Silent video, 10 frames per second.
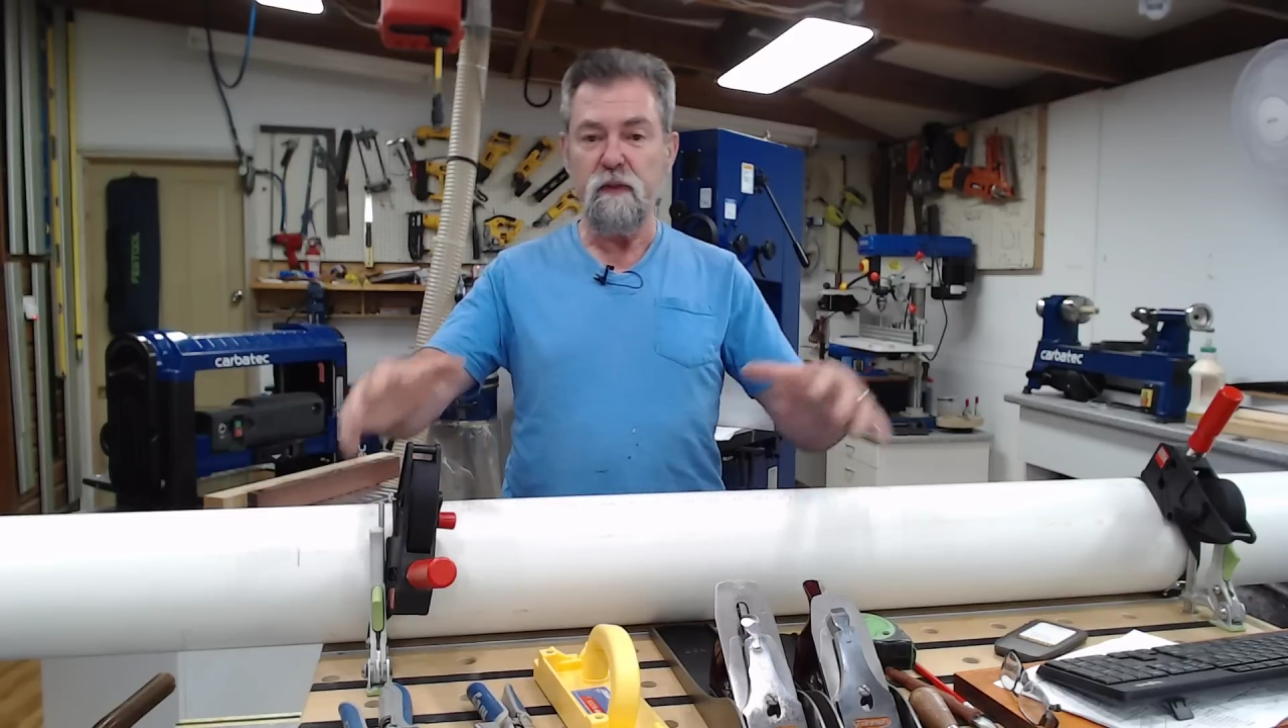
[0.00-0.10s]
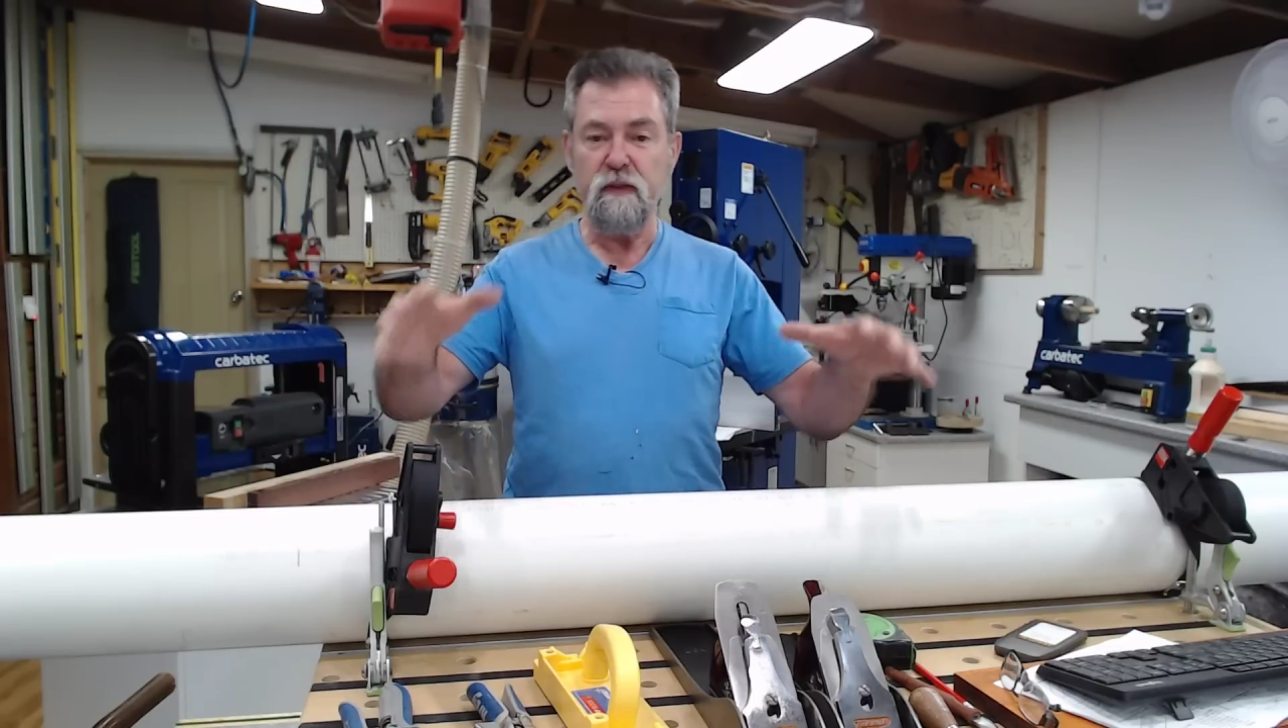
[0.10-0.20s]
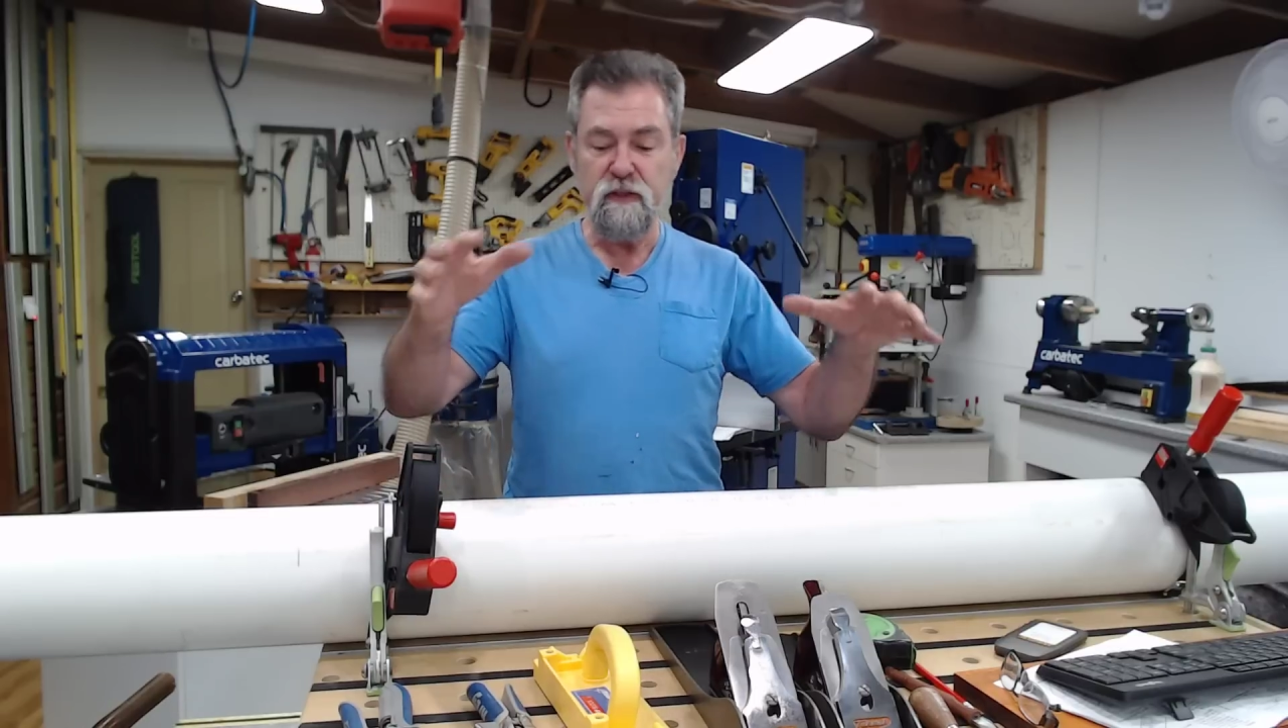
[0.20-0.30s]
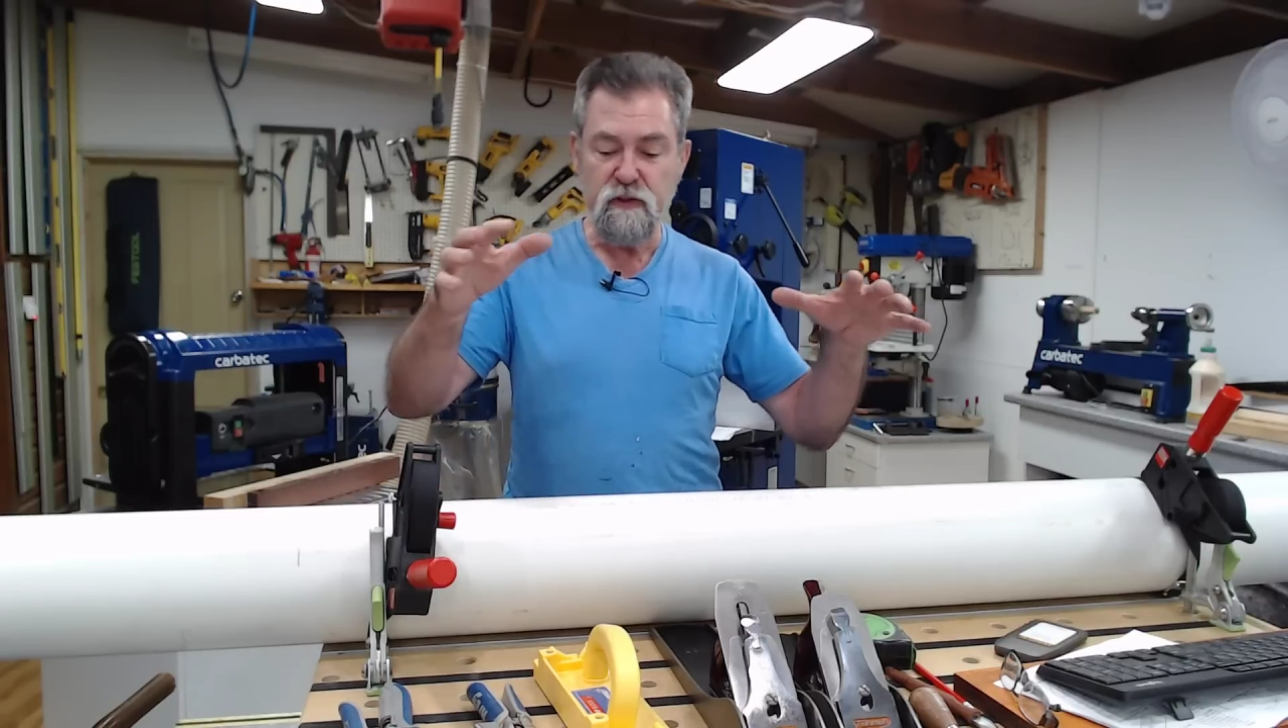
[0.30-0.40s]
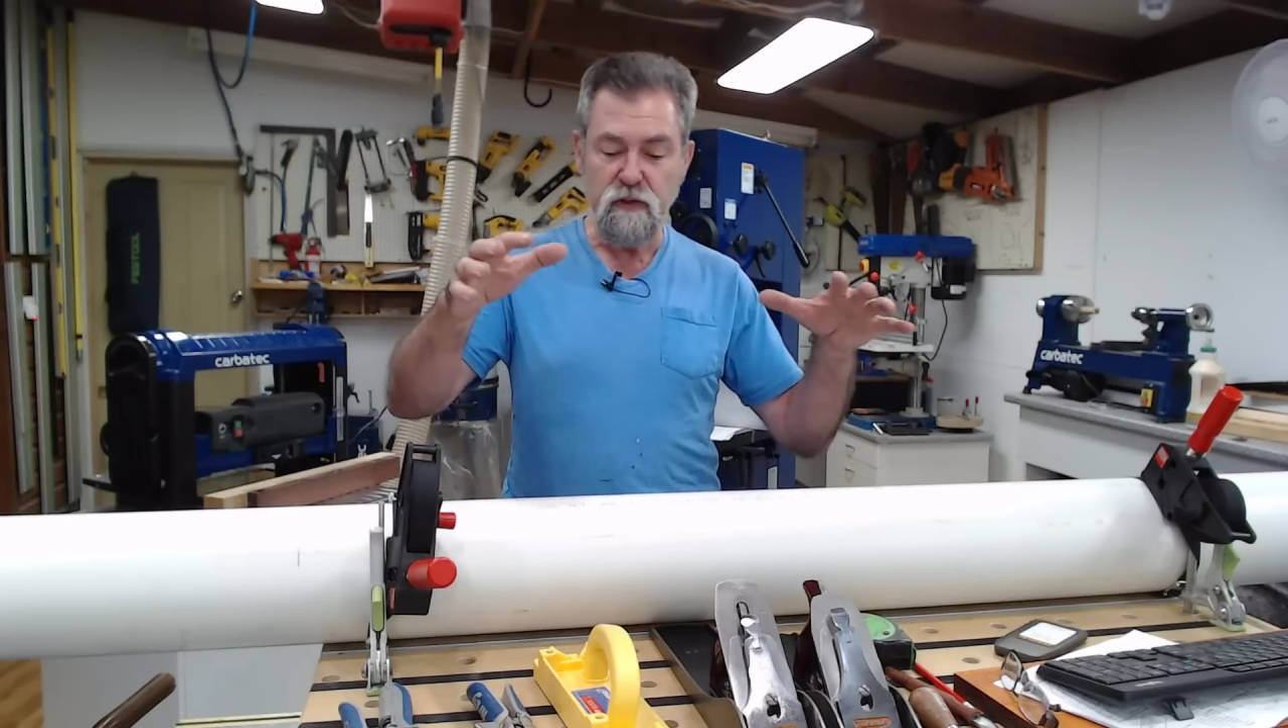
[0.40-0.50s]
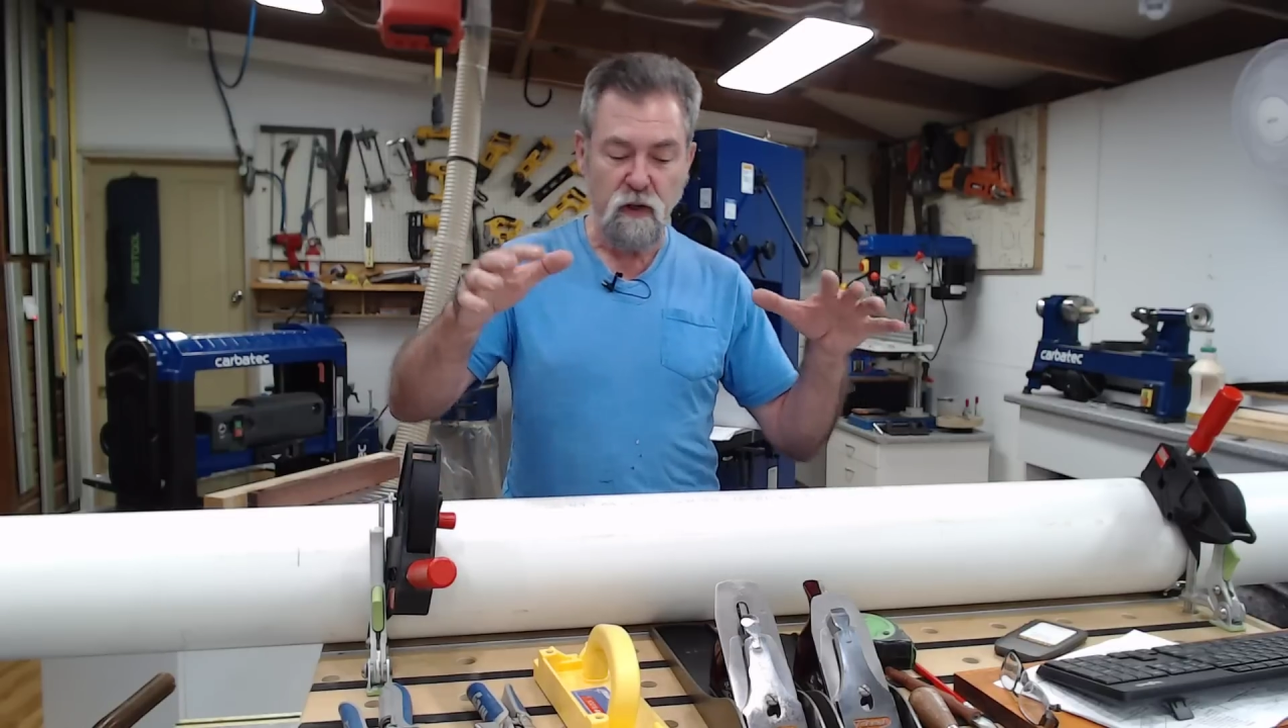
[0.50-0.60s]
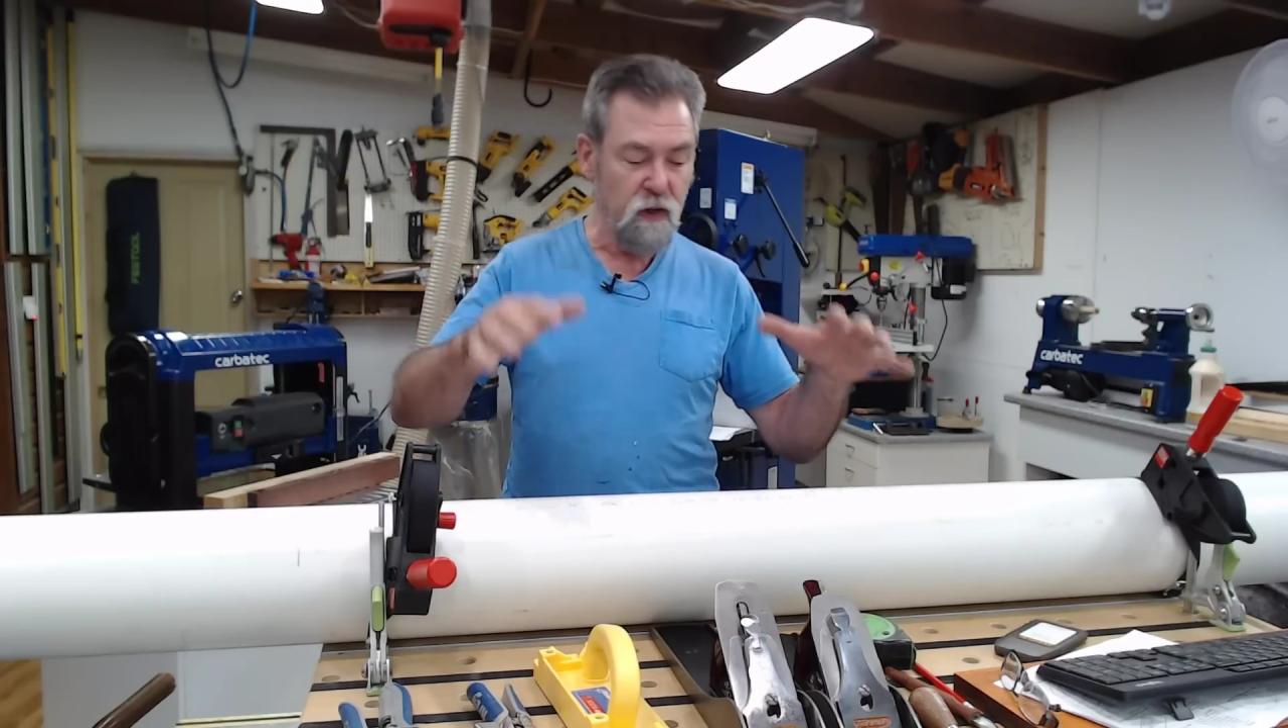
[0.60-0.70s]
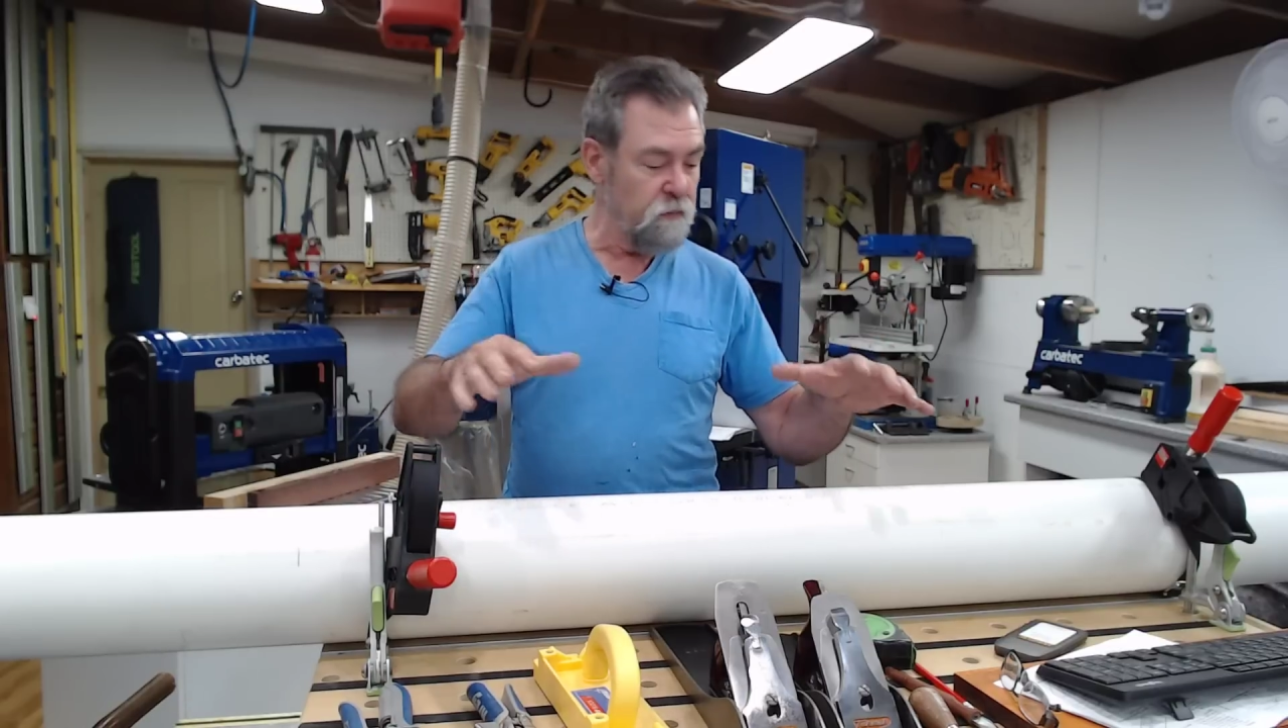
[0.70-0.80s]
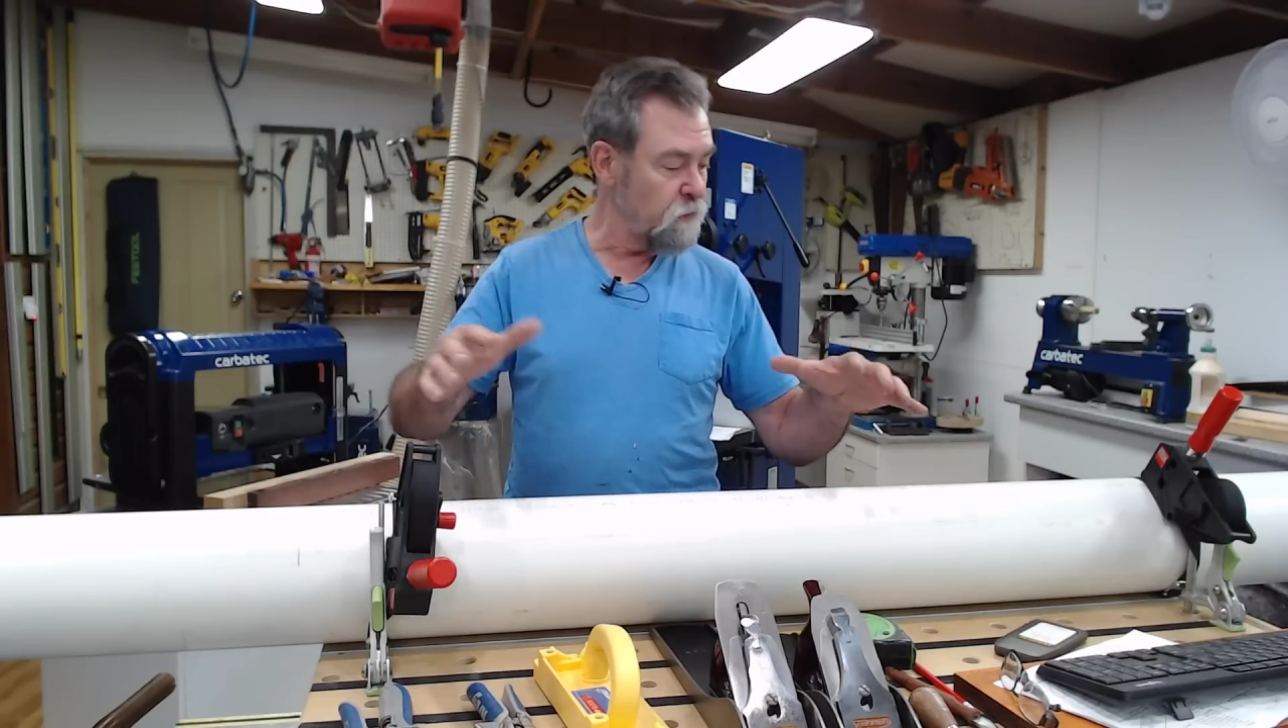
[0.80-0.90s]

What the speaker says: this is on